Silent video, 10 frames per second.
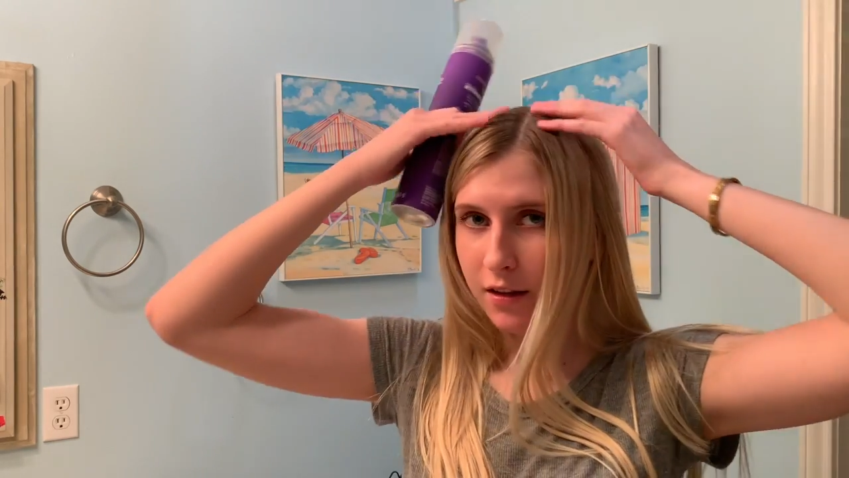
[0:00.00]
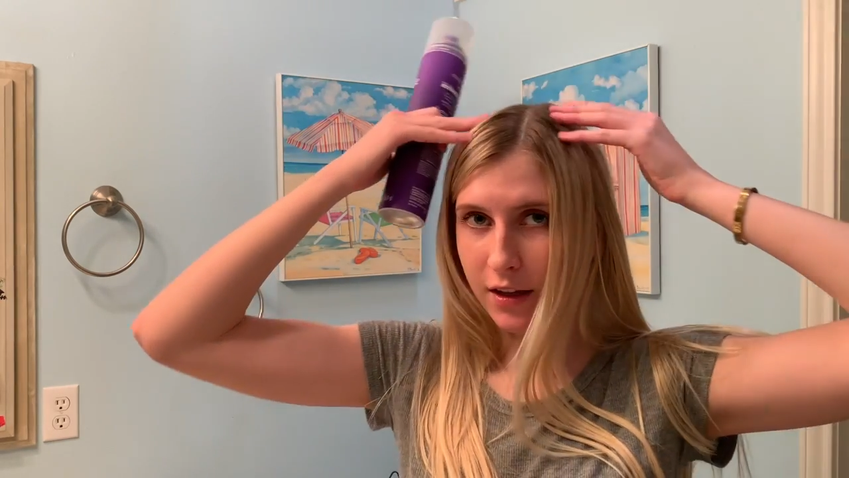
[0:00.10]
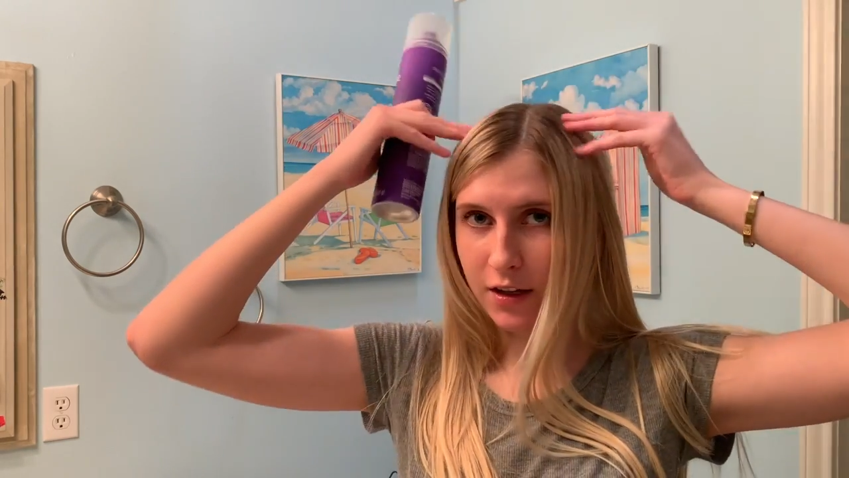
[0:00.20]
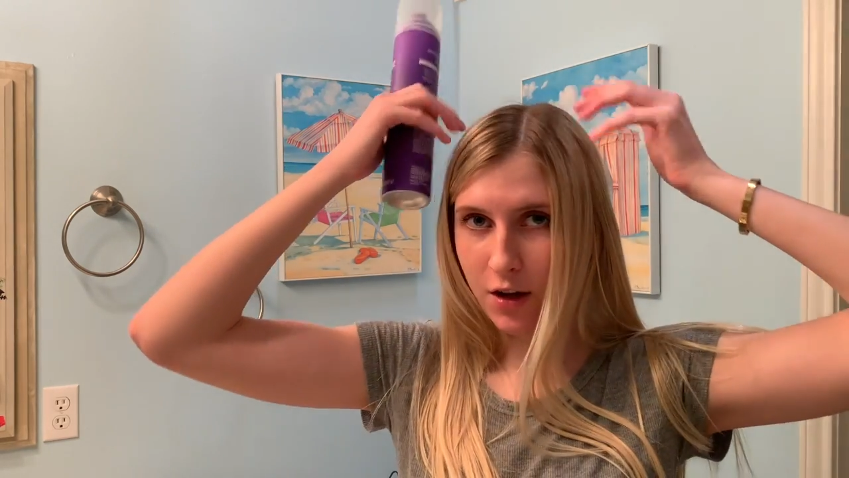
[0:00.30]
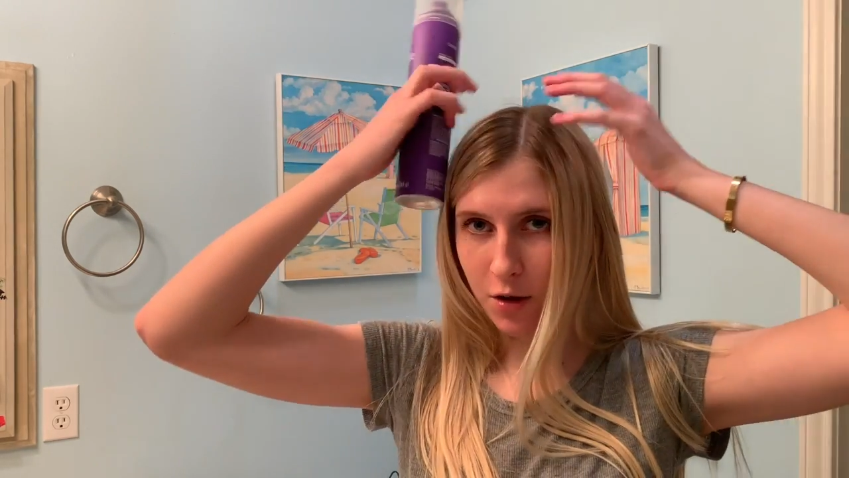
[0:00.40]

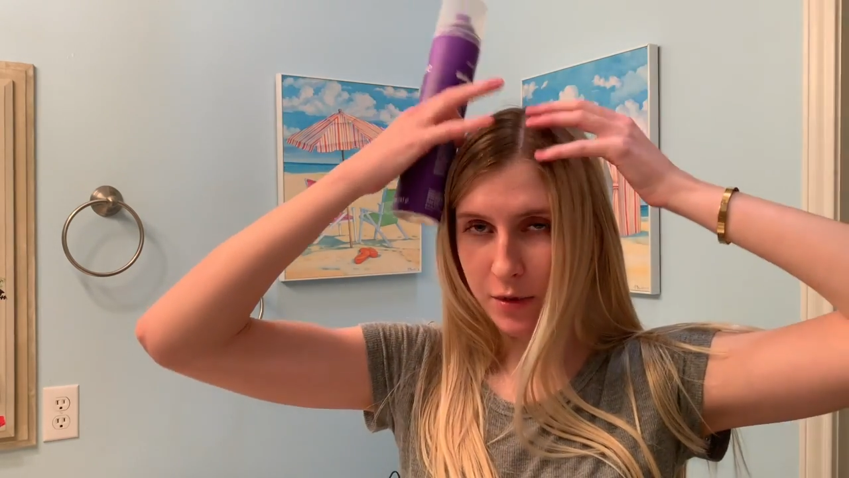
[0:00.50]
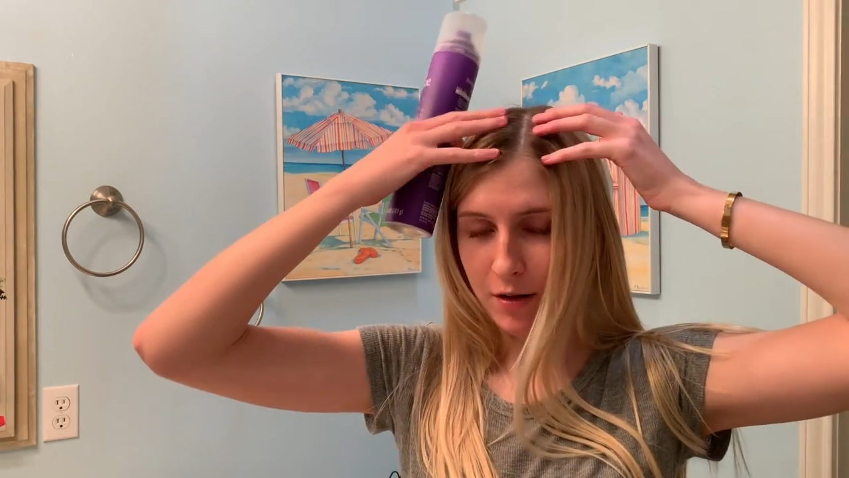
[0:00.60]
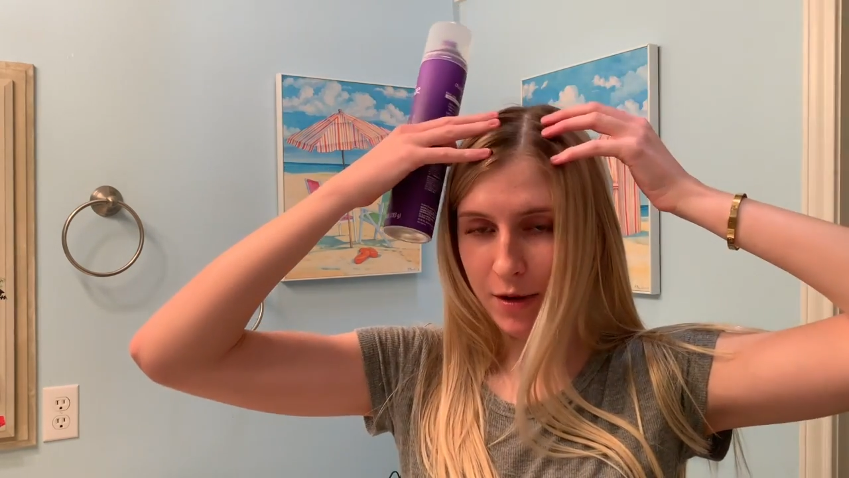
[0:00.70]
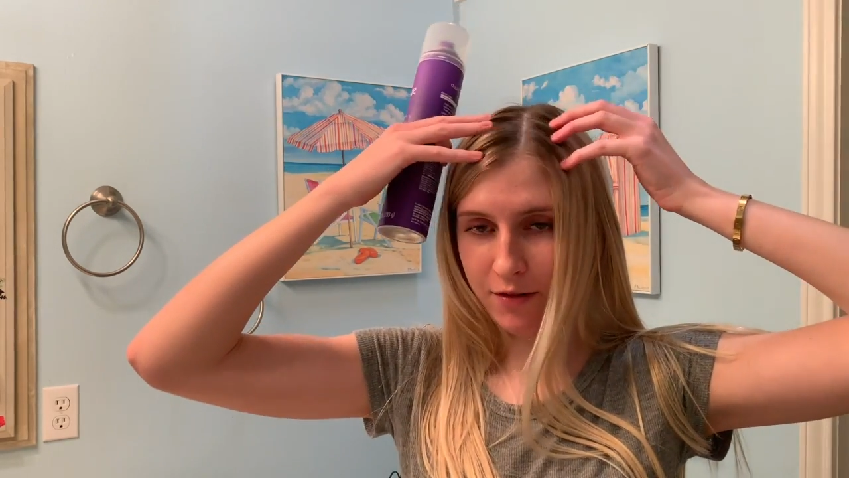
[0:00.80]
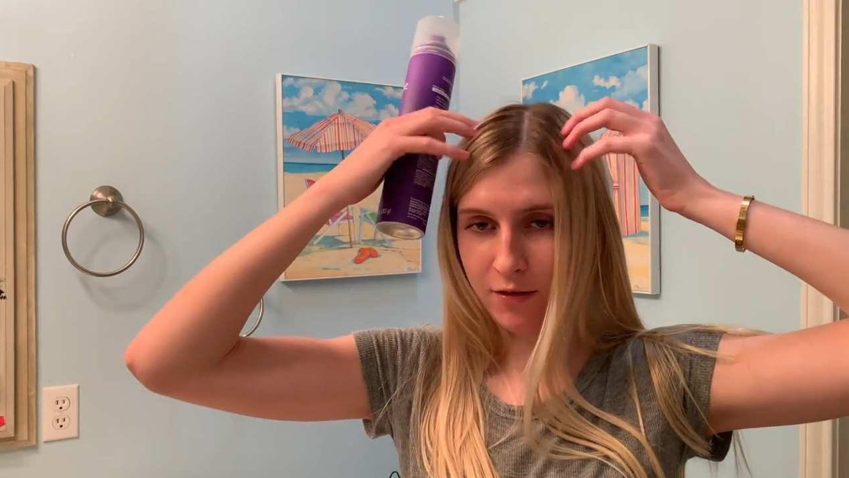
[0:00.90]
like comb
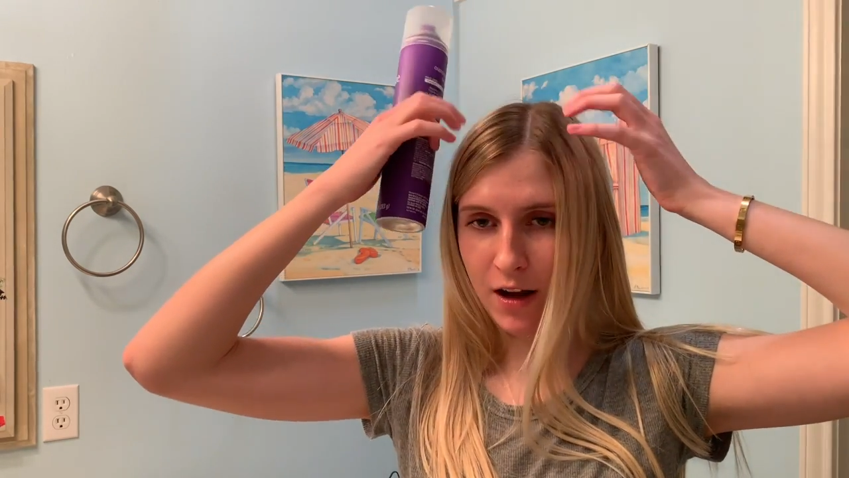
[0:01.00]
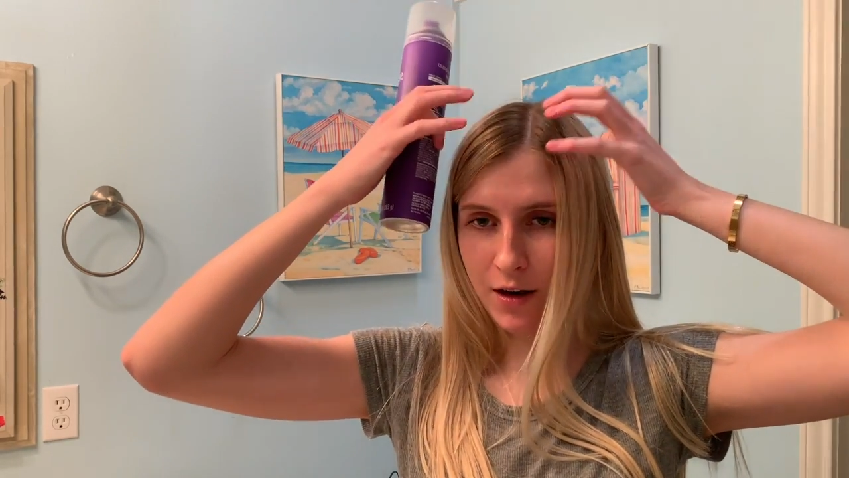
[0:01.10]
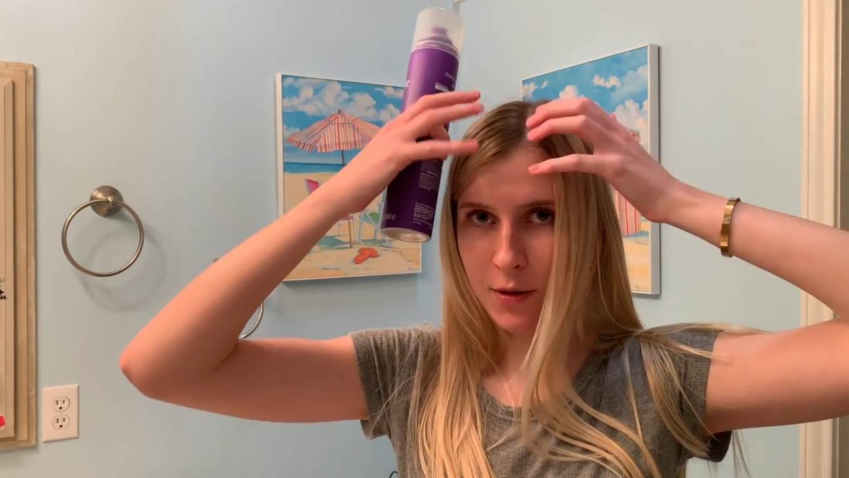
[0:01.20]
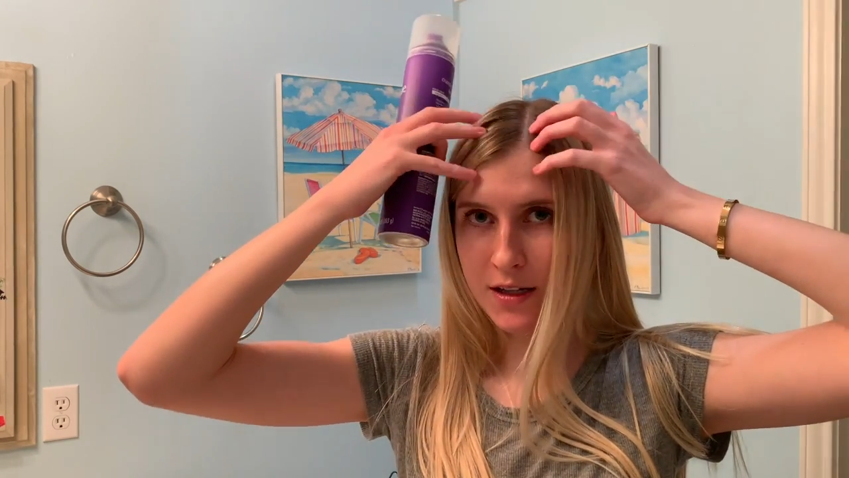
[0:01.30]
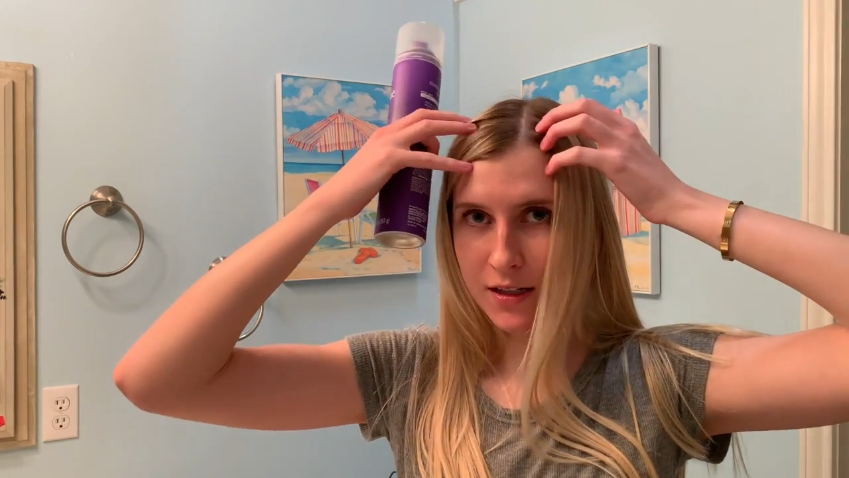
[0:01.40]
down my
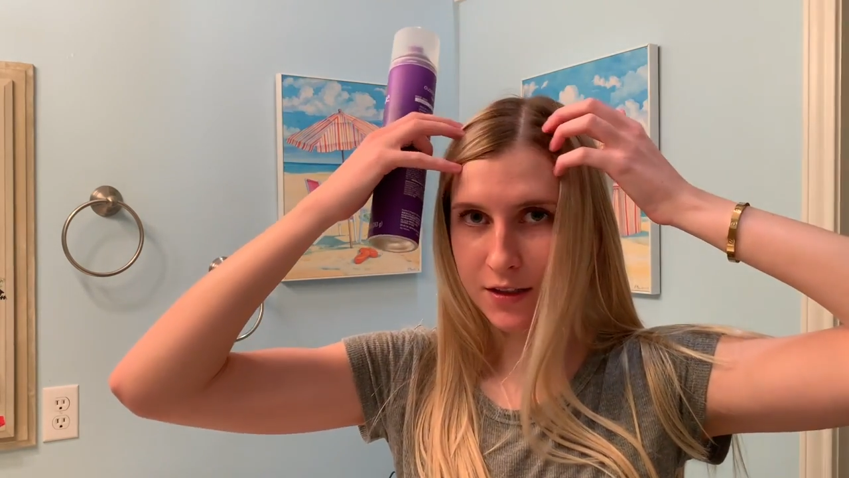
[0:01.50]
flyaways.